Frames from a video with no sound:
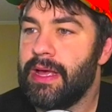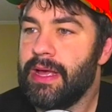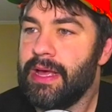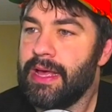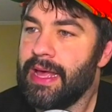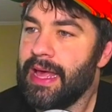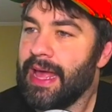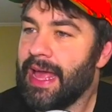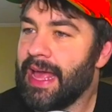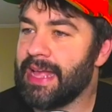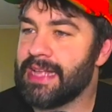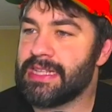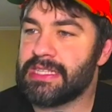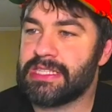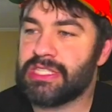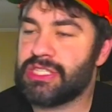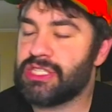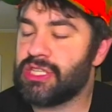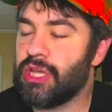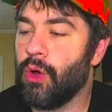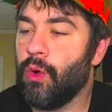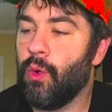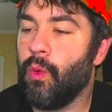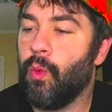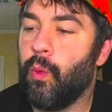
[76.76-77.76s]
It's
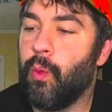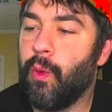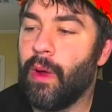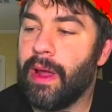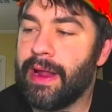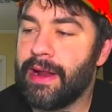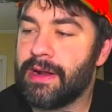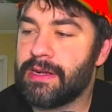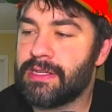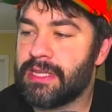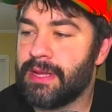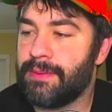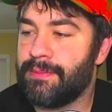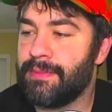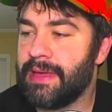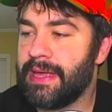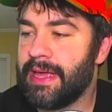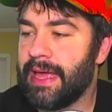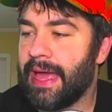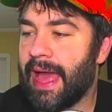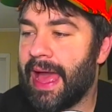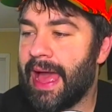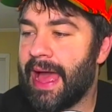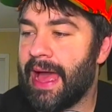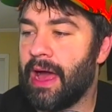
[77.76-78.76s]
so weird to me
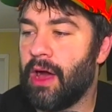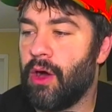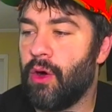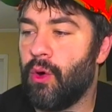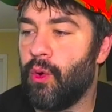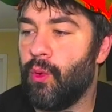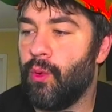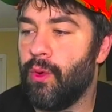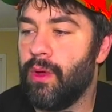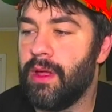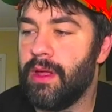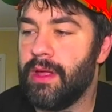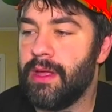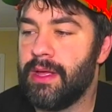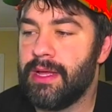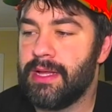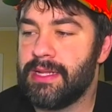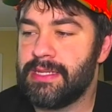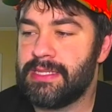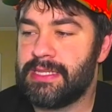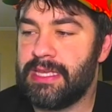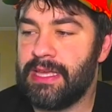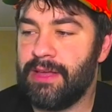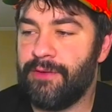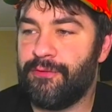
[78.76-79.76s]
how
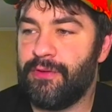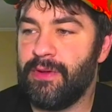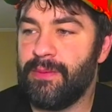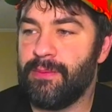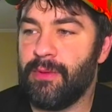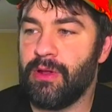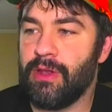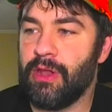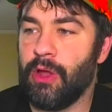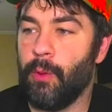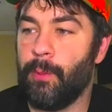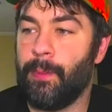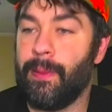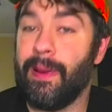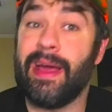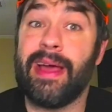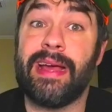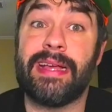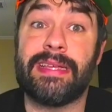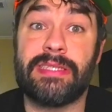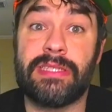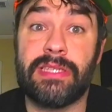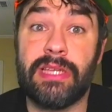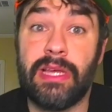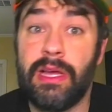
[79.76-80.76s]
Teofimo
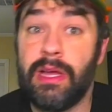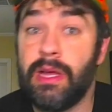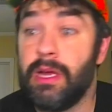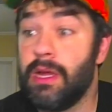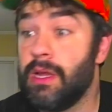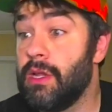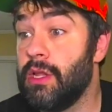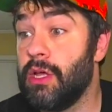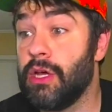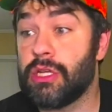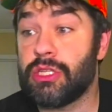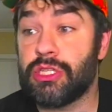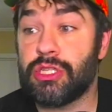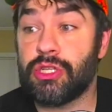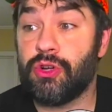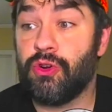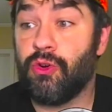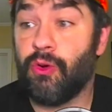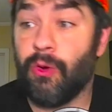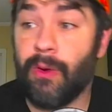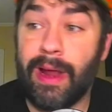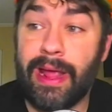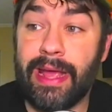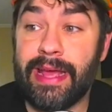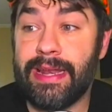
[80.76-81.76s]
Lopez looks
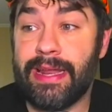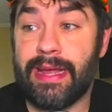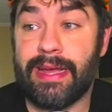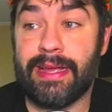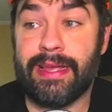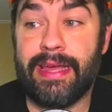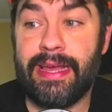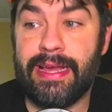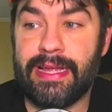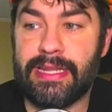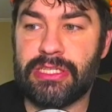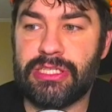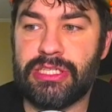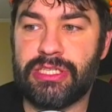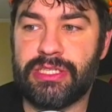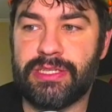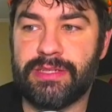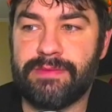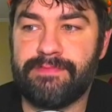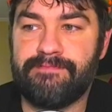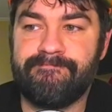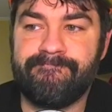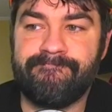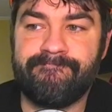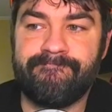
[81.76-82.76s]
great against
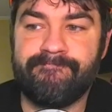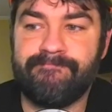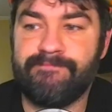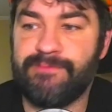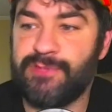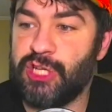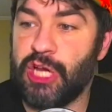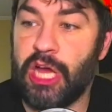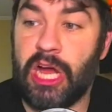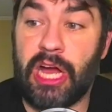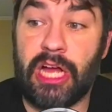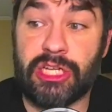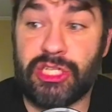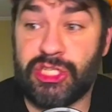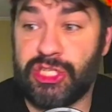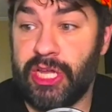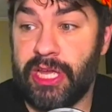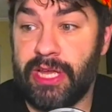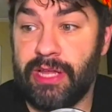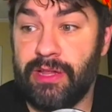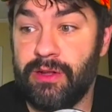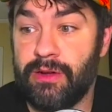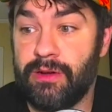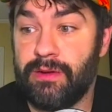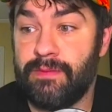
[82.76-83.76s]
Josh
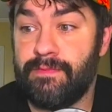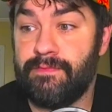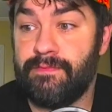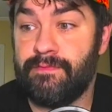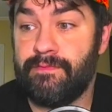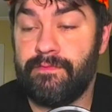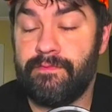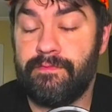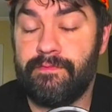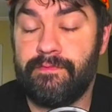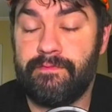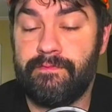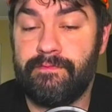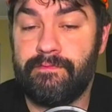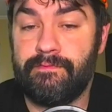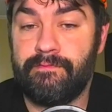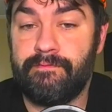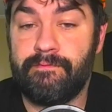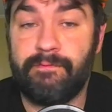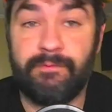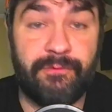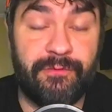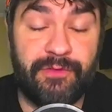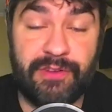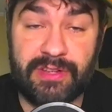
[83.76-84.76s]
Taylor,
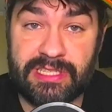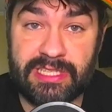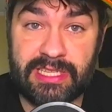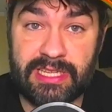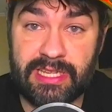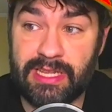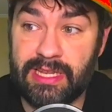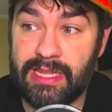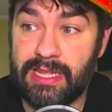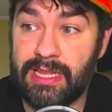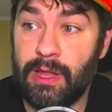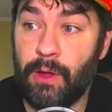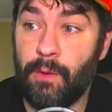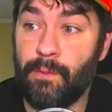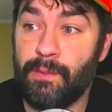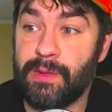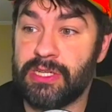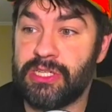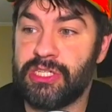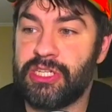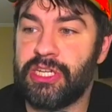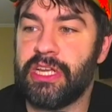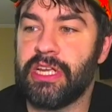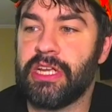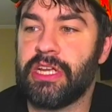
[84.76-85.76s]
Vasyl
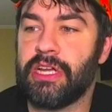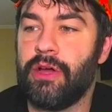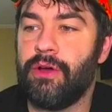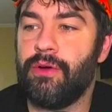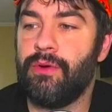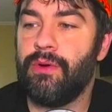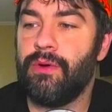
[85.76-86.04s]
Lomachenko.